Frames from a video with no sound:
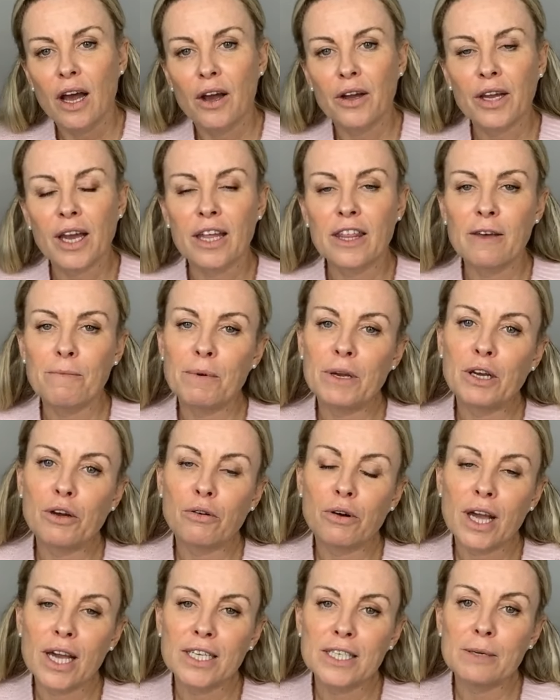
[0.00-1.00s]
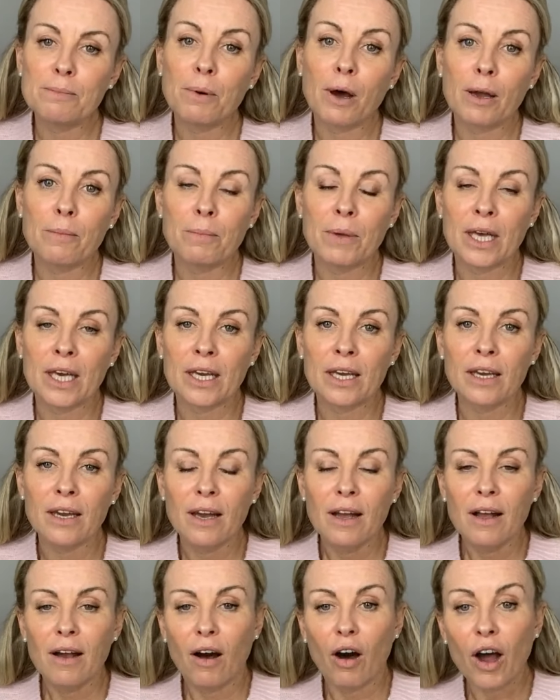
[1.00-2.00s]
Okay, they've been created by
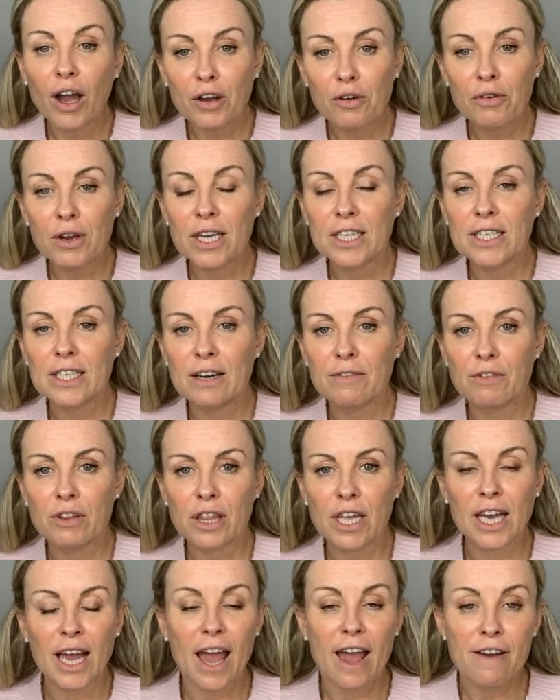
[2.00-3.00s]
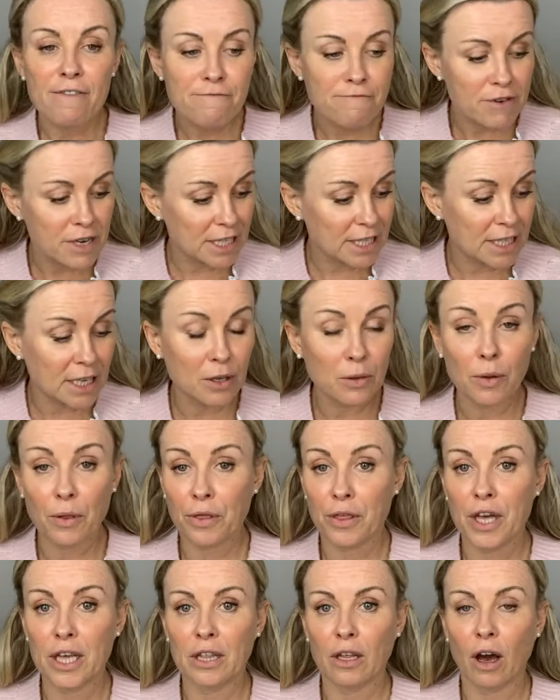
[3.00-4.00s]
me. I created everything. Every
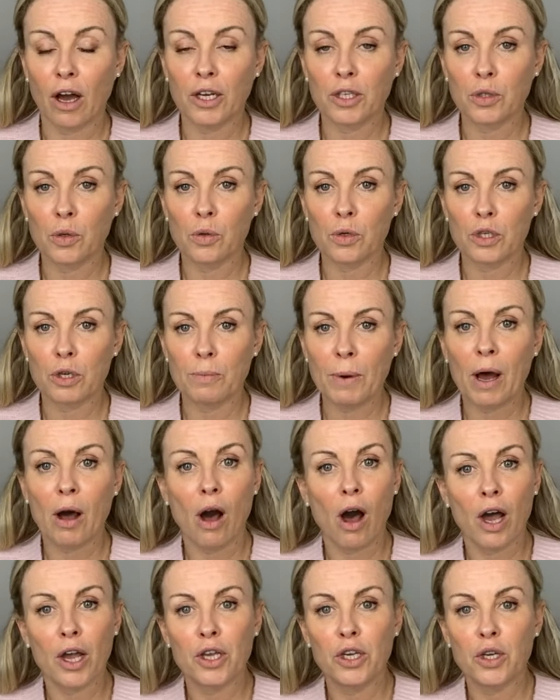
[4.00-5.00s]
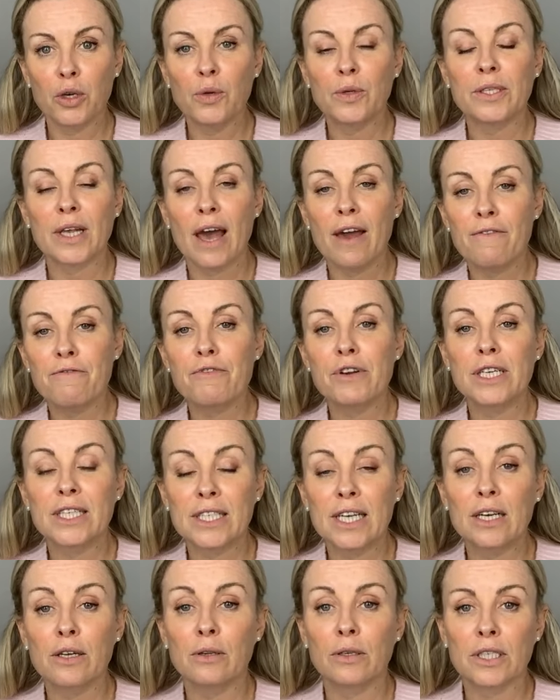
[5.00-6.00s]
single thing that I talk to you about, I use every
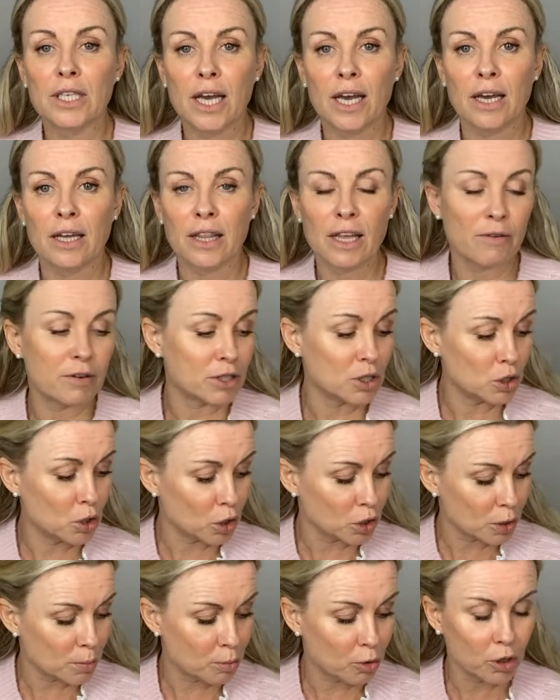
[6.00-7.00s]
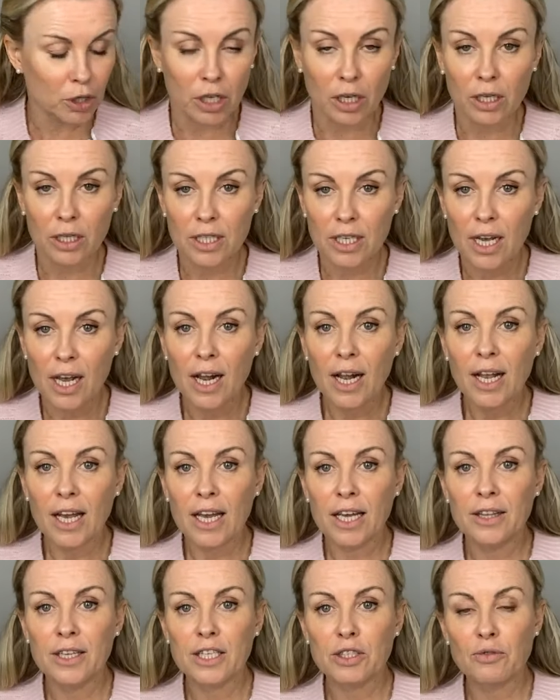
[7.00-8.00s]
single day. There is not a product
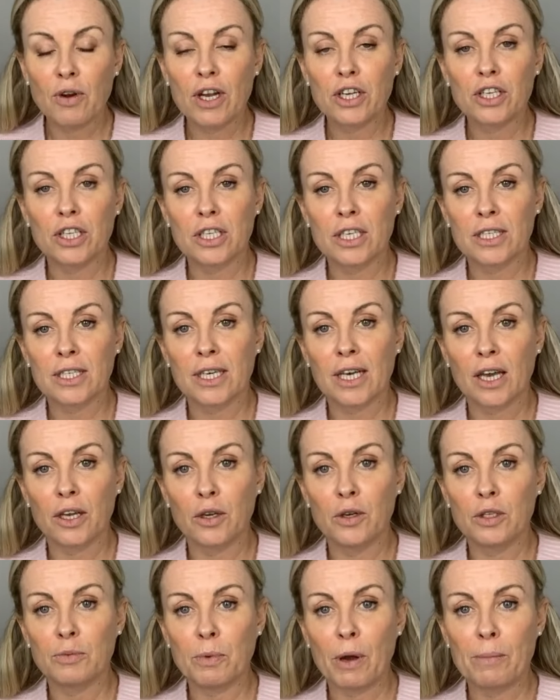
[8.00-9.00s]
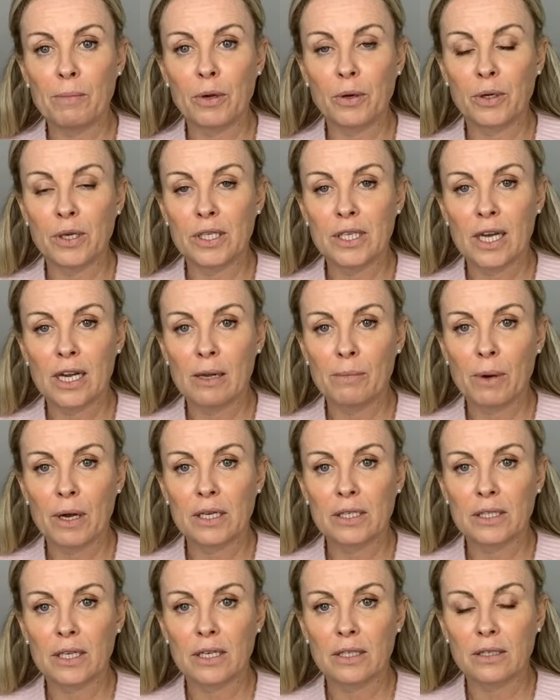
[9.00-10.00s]
in this range that doesn't get used by me on a daily
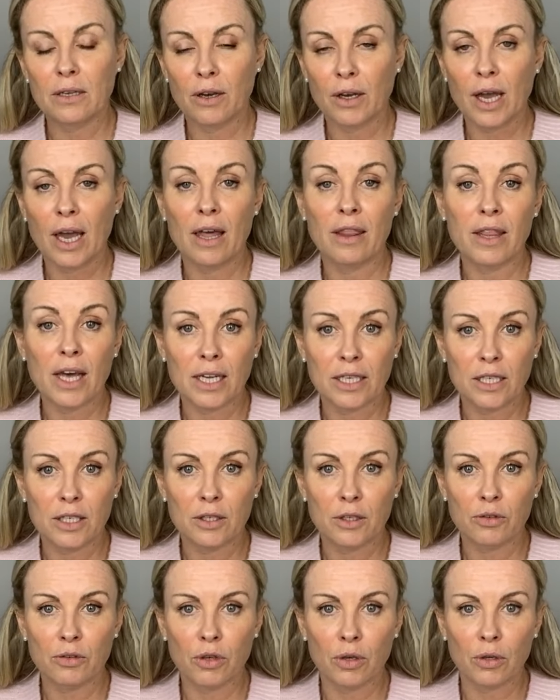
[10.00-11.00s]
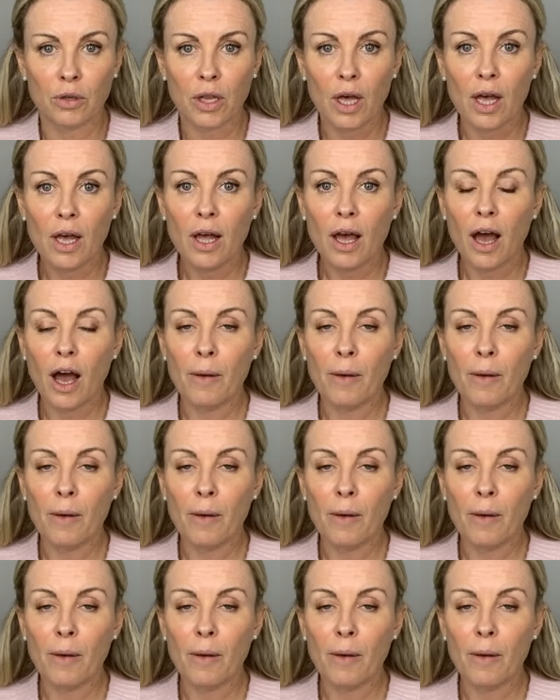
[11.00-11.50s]
basis. Okay, and that is the truth.